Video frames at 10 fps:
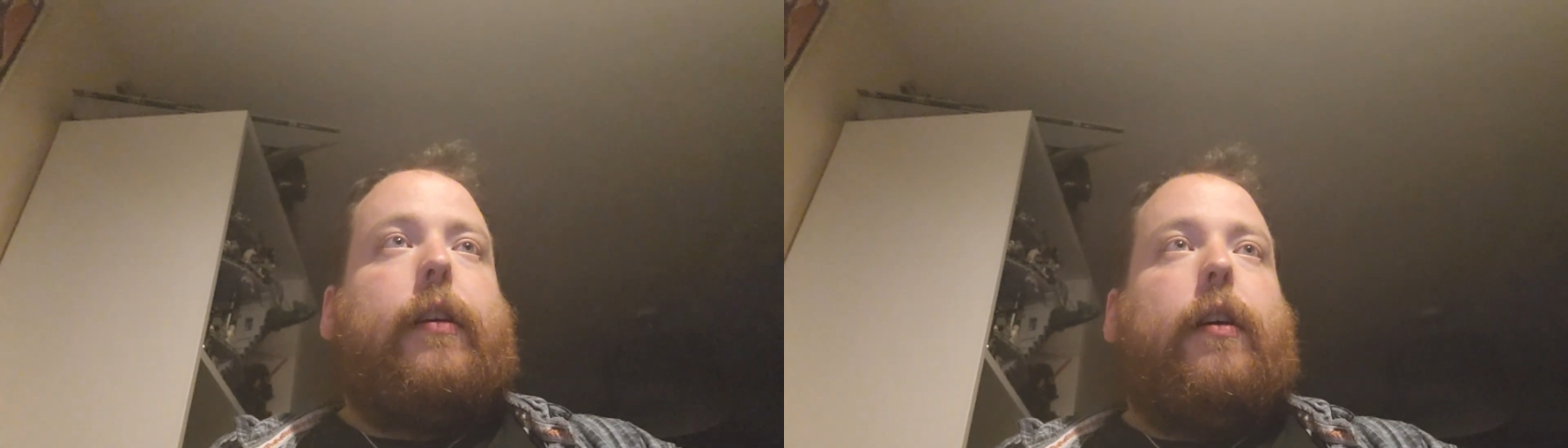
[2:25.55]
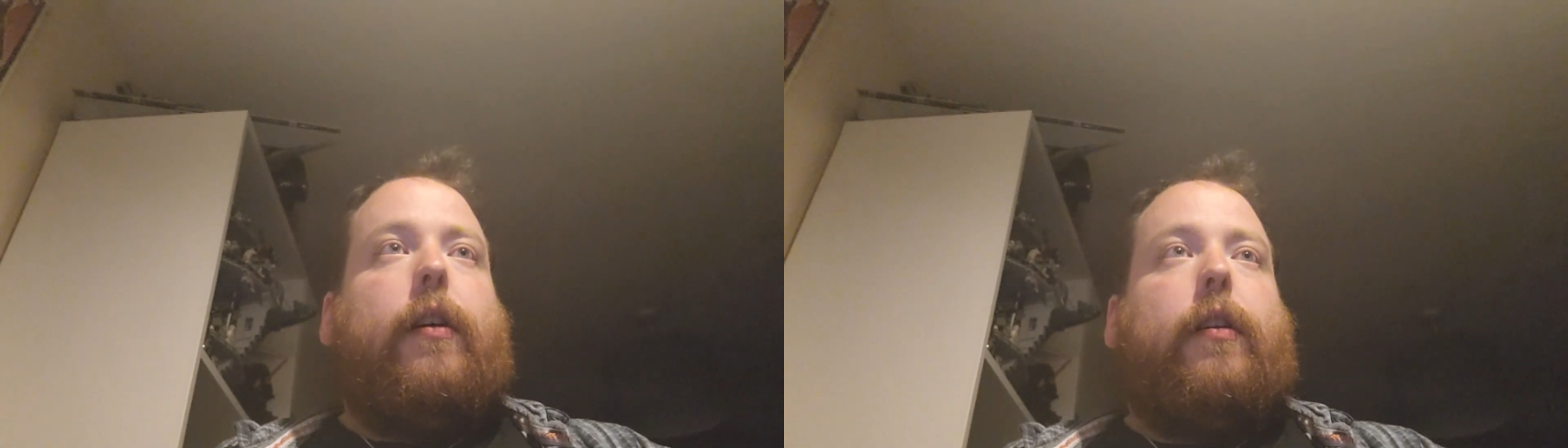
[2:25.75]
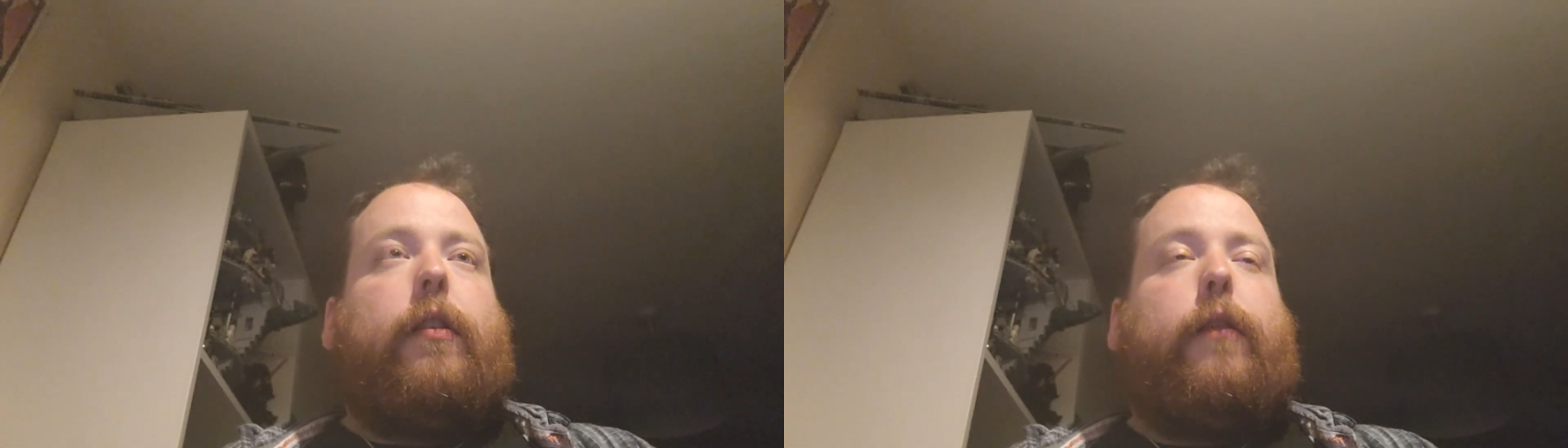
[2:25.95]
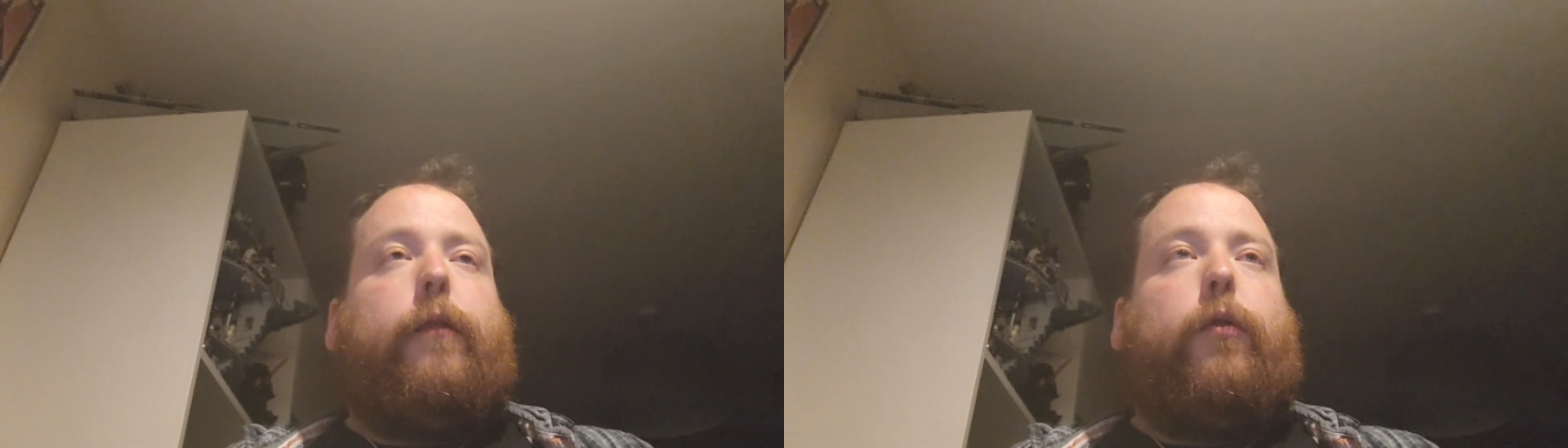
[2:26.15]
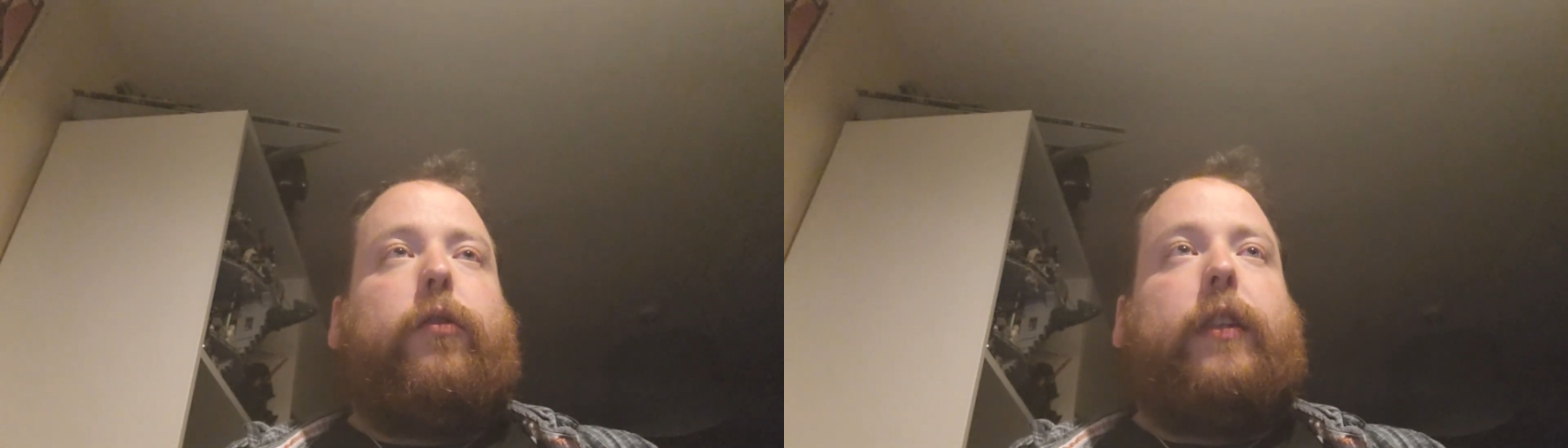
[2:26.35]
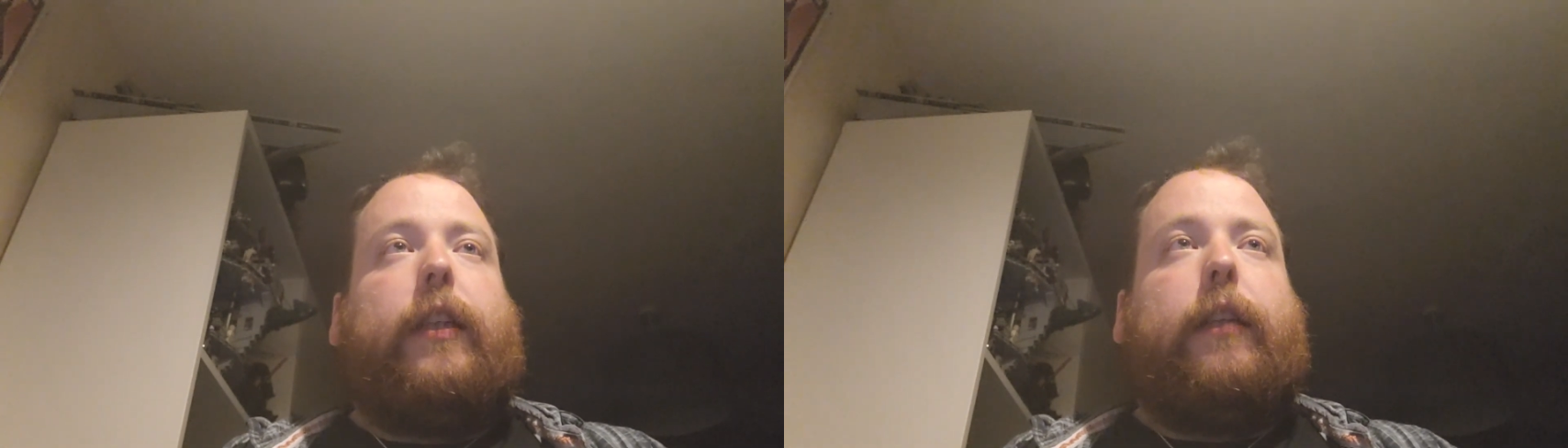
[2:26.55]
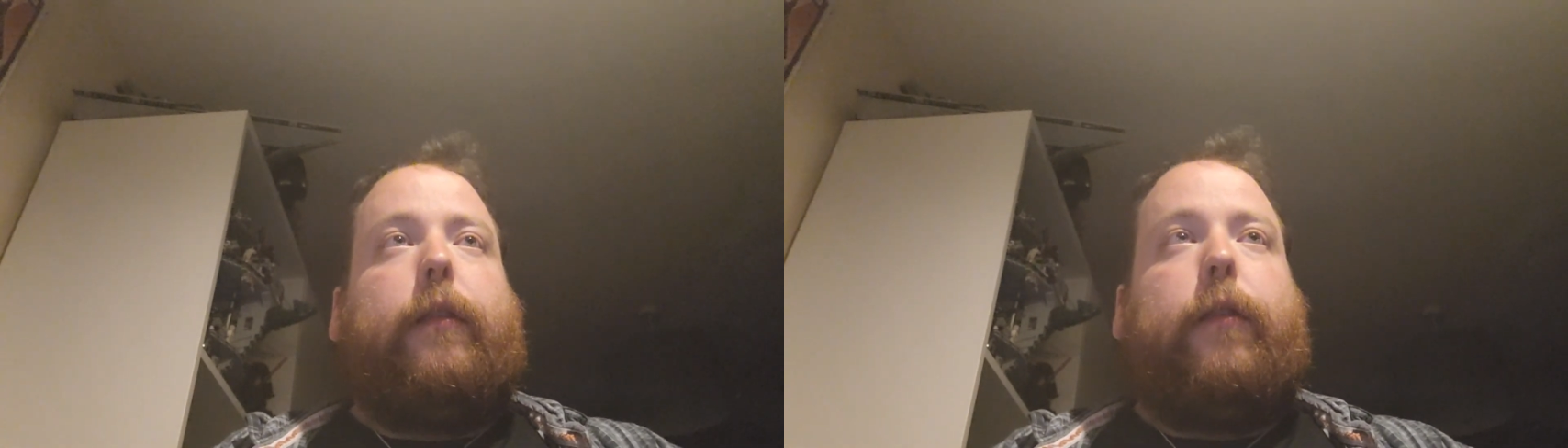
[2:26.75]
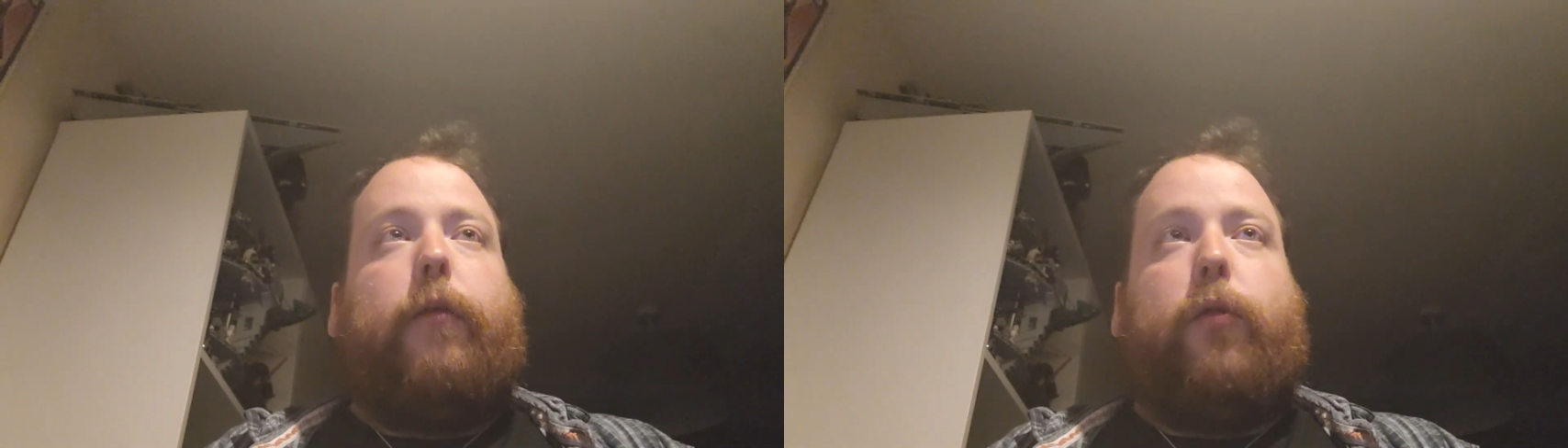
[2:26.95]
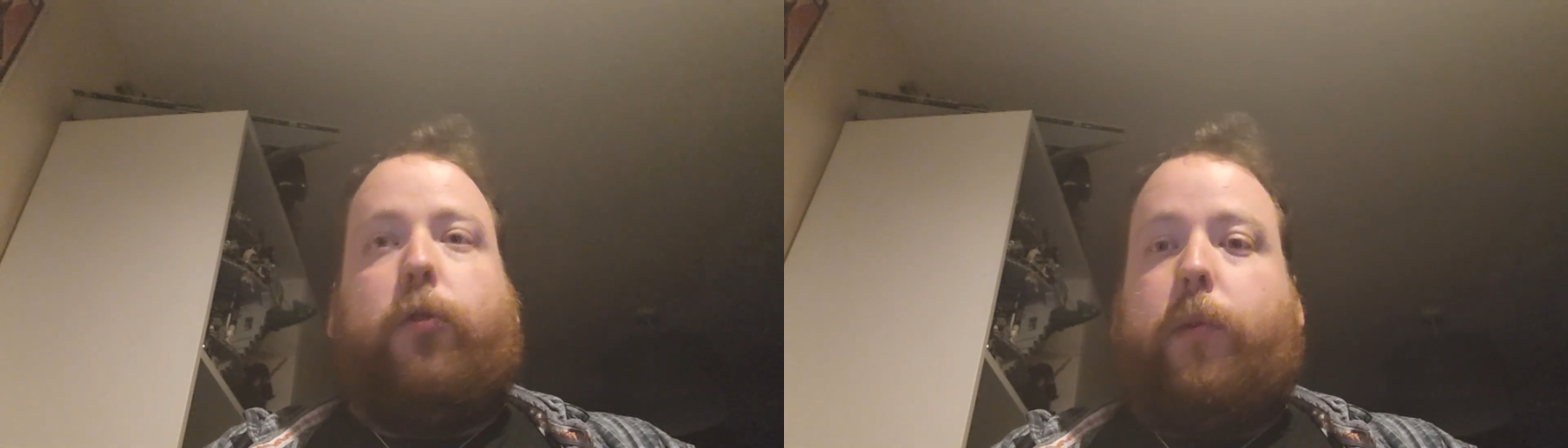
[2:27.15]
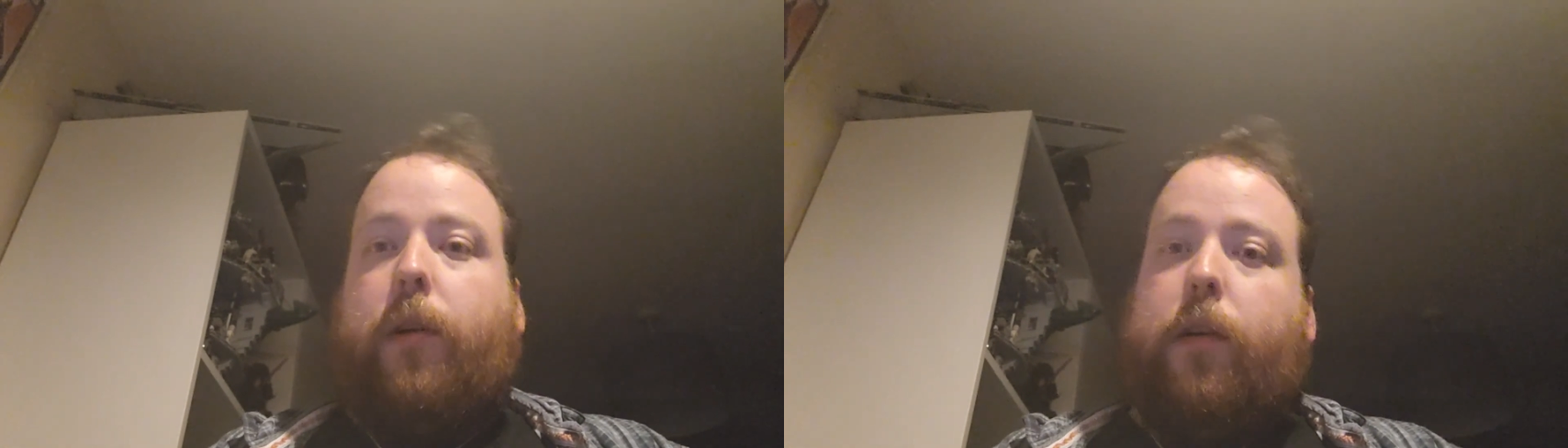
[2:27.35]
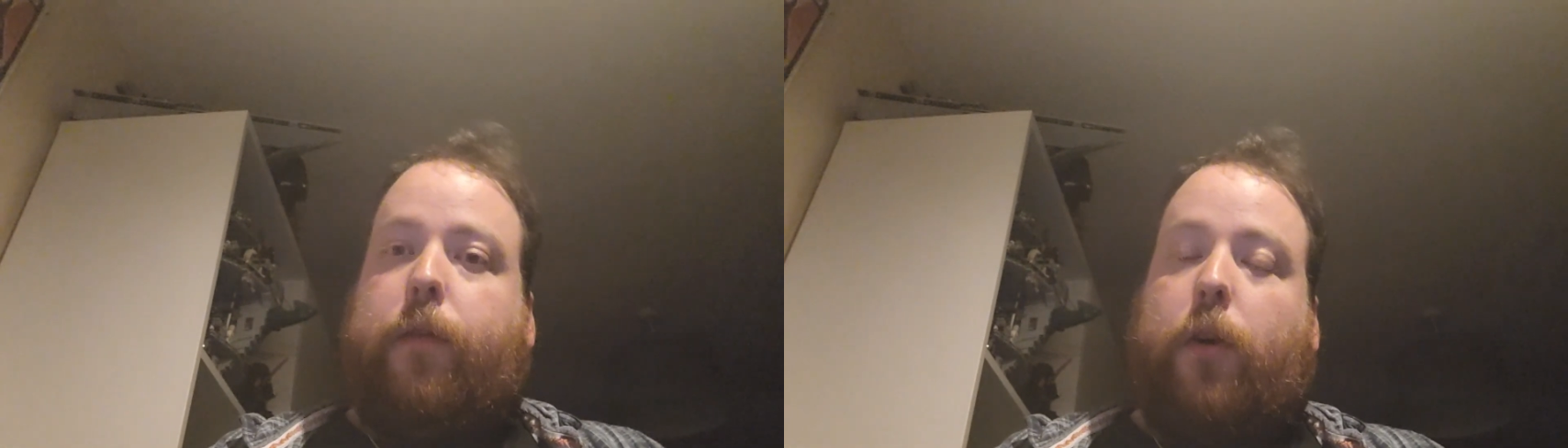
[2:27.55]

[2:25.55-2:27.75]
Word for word: Earth fourteen five one twelve,